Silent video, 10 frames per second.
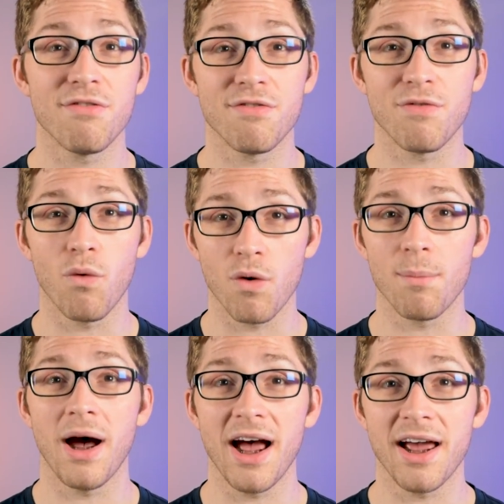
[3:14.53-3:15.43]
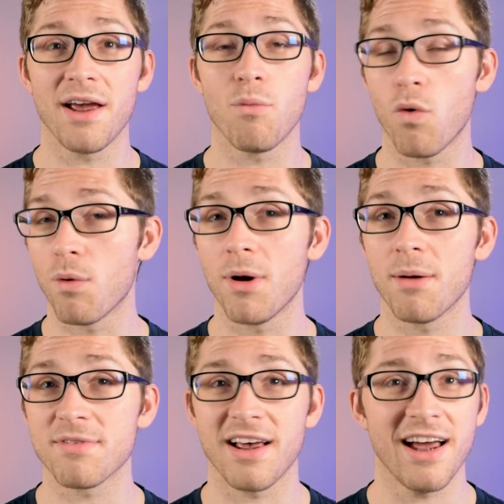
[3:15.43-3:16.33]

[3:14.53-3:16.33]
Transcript: for my warmups.